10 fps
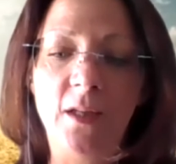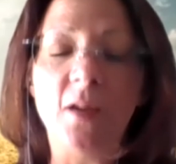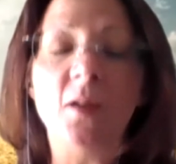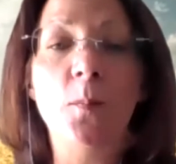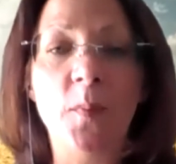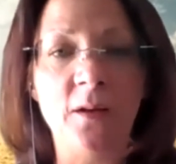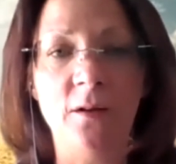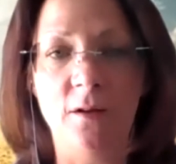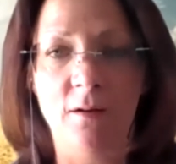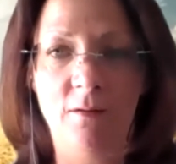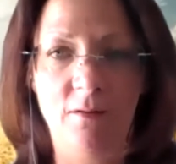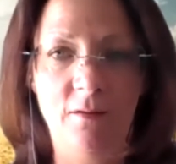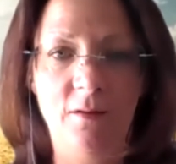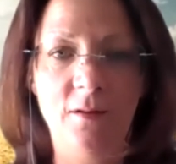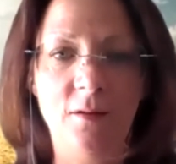get better,
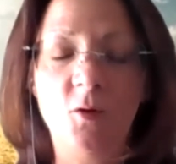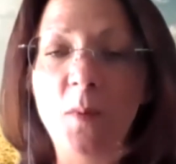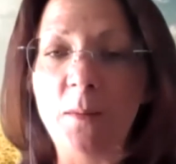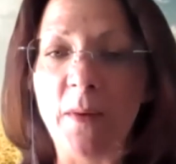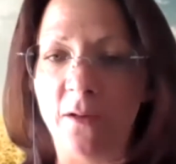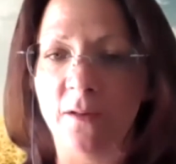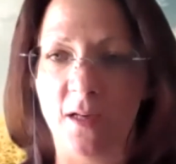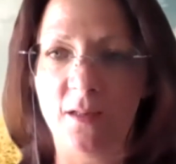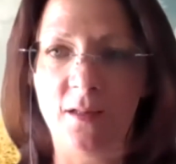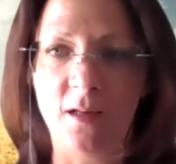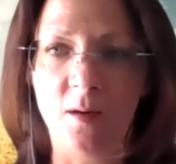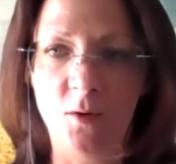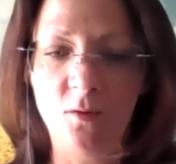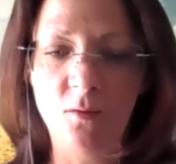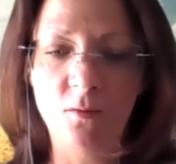to be better next time,
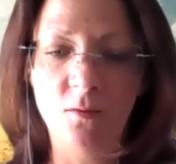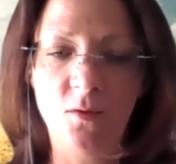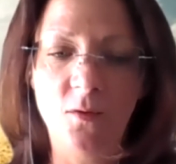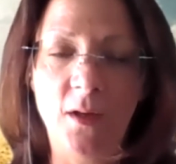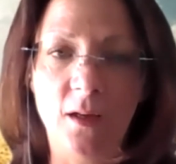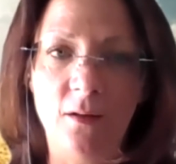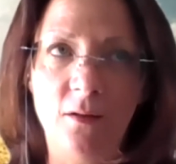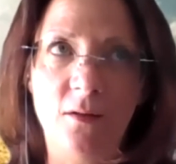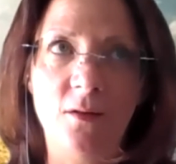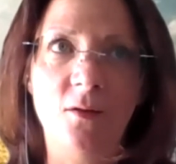to get,